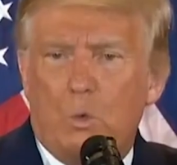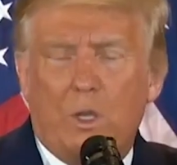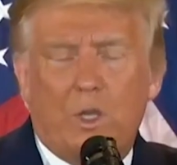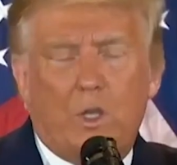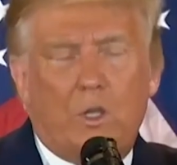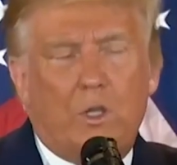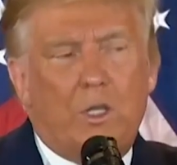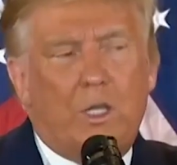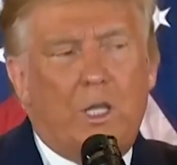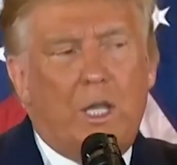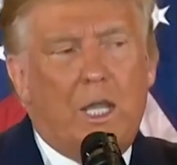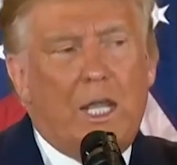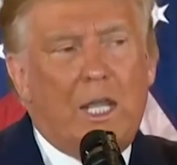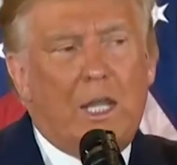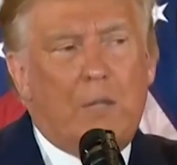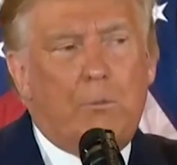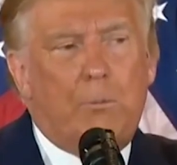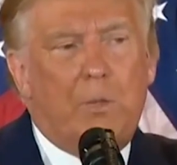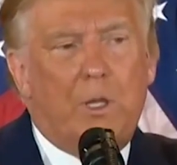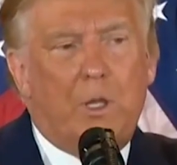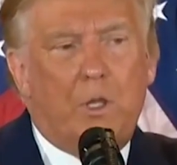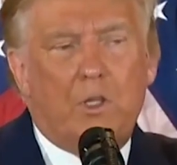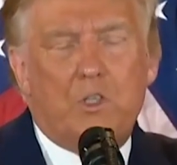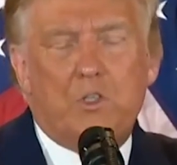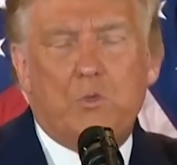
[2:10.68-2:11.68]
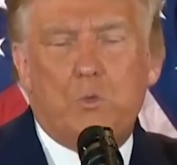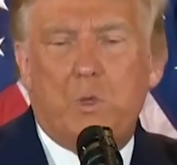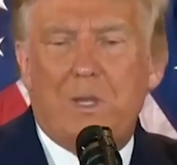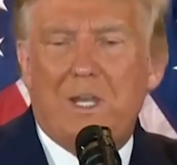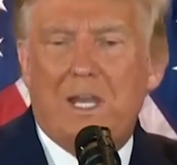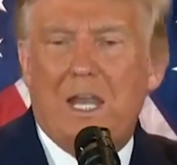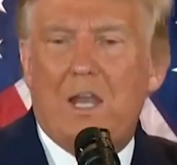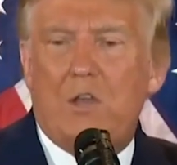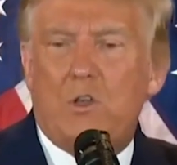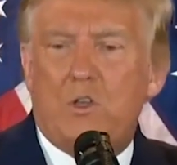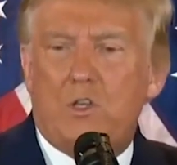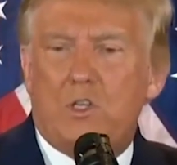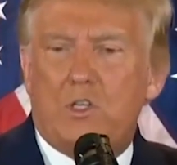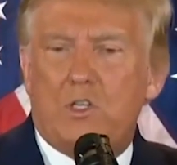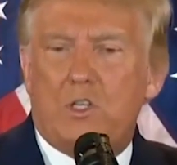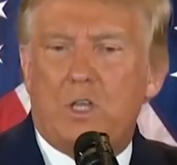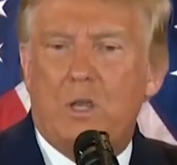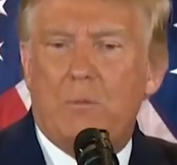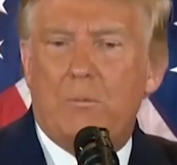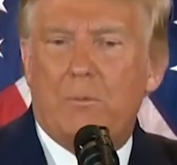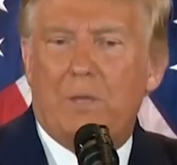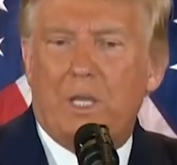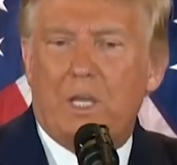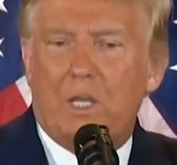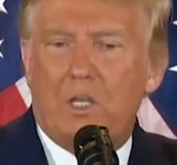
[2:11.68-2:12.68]
President Trump voiced his
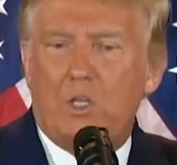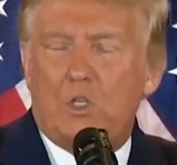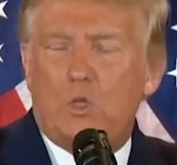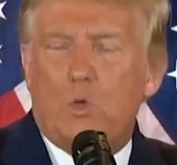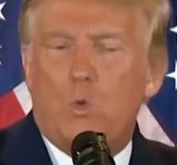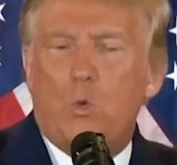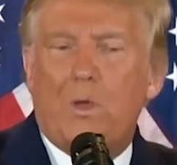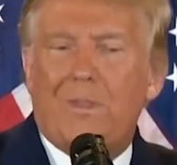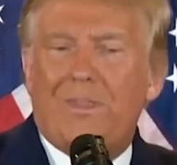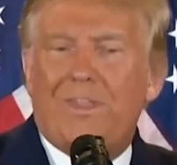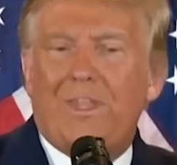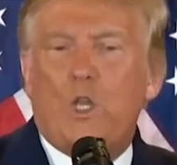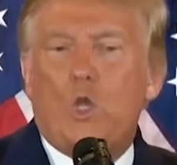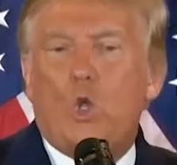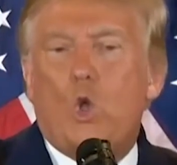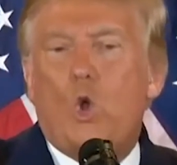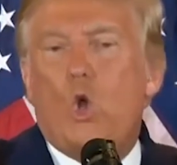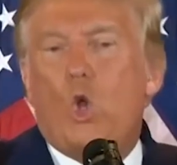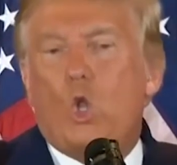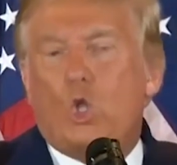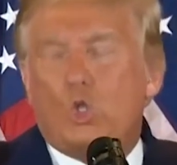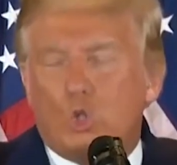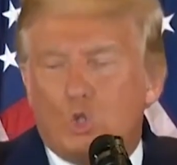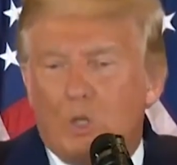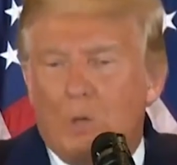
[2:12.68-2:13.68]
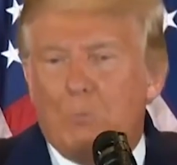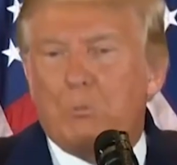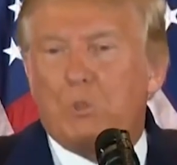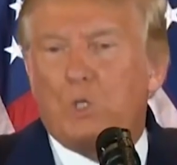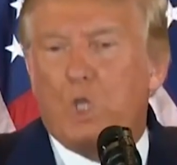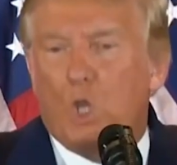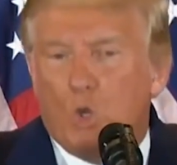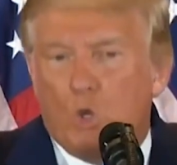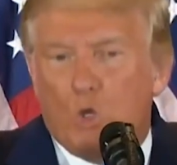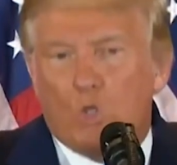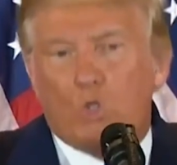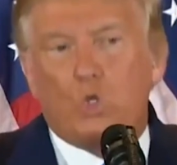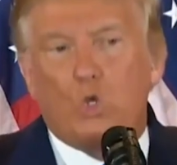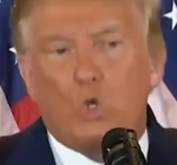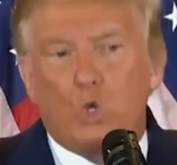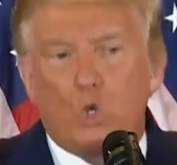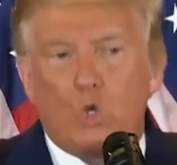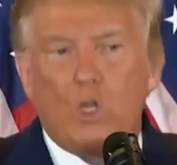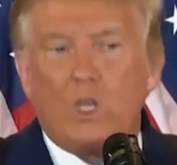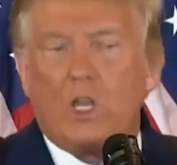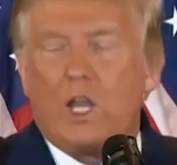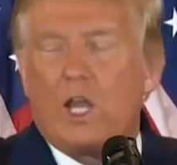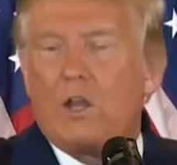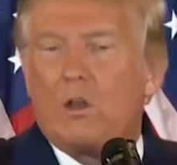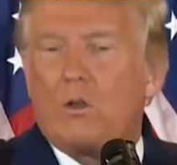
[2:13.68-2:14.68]
concerns, claiming foul play and dubious
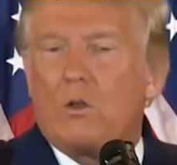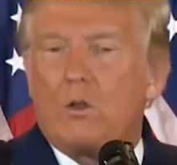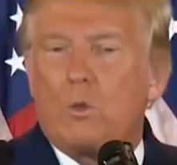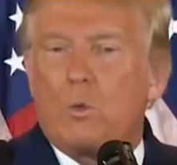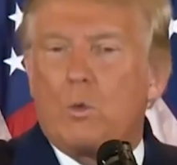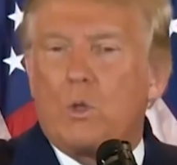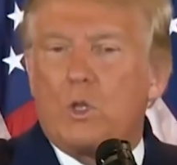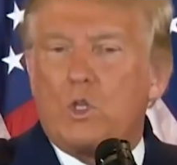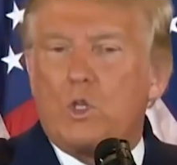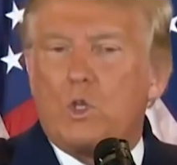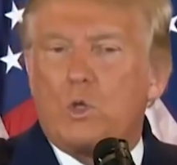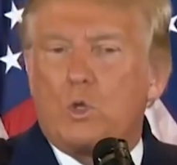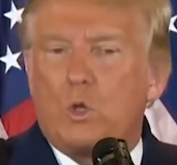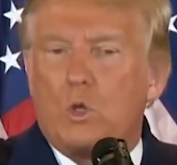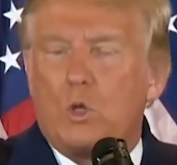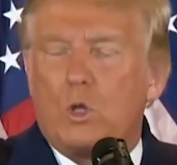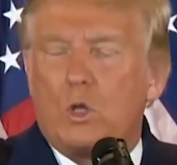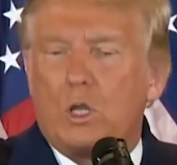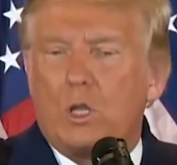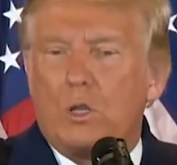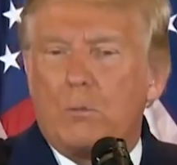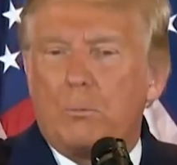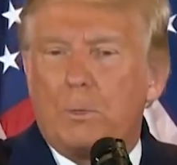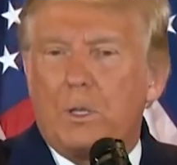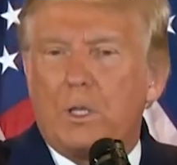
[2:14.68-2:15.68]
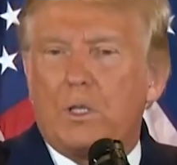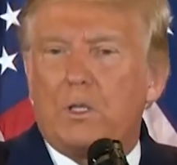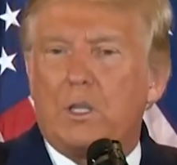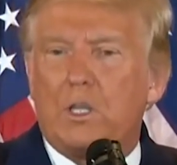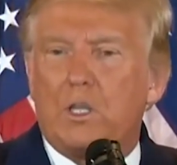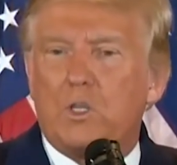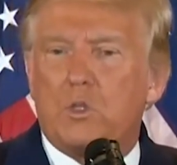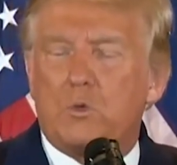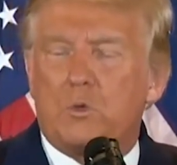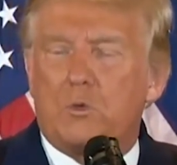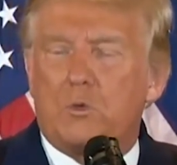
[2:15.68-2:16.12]
conduct of the election process.